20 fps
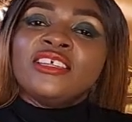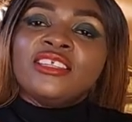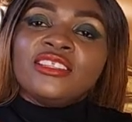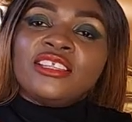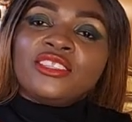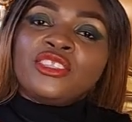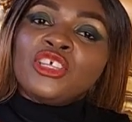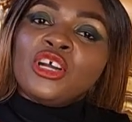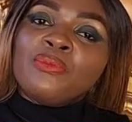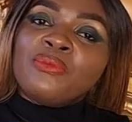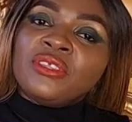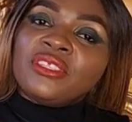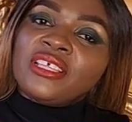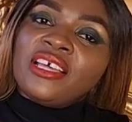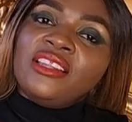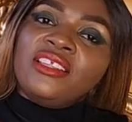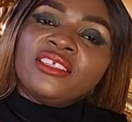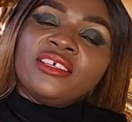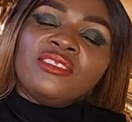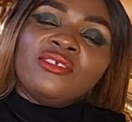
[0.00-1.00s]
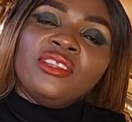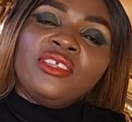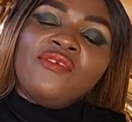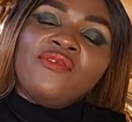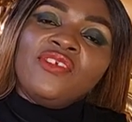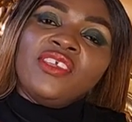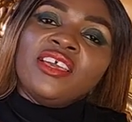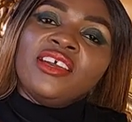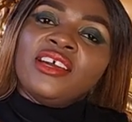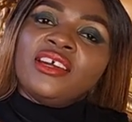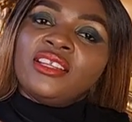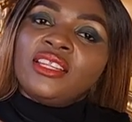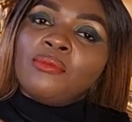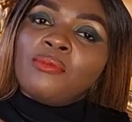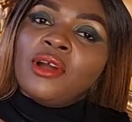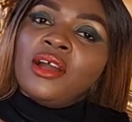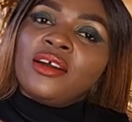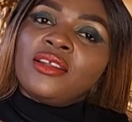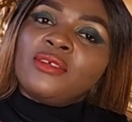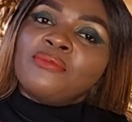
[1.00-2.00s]
The top is Alice and Olivia and the
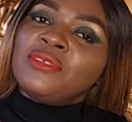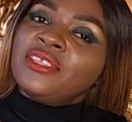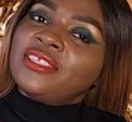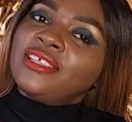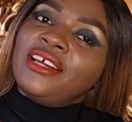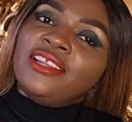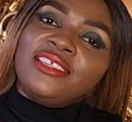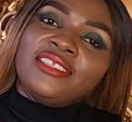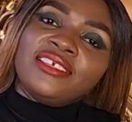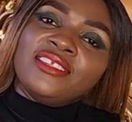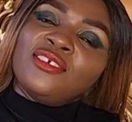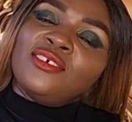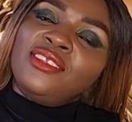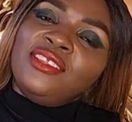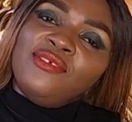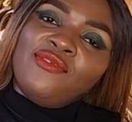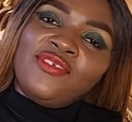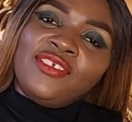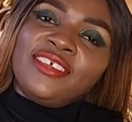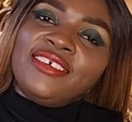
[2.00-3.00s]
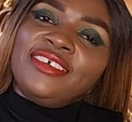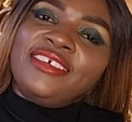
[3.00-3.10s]
bottom is Alice and Olivia.